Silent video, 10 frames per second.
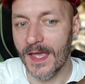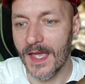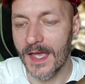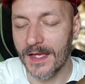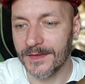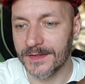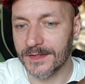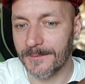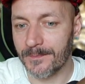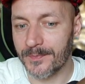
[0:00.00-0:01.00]

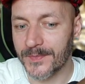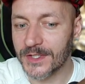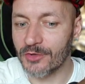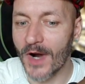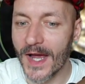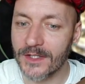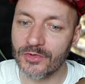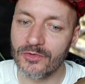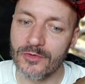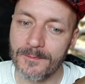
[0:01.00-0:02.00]
and try
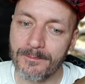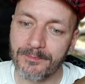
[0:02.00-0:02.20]
to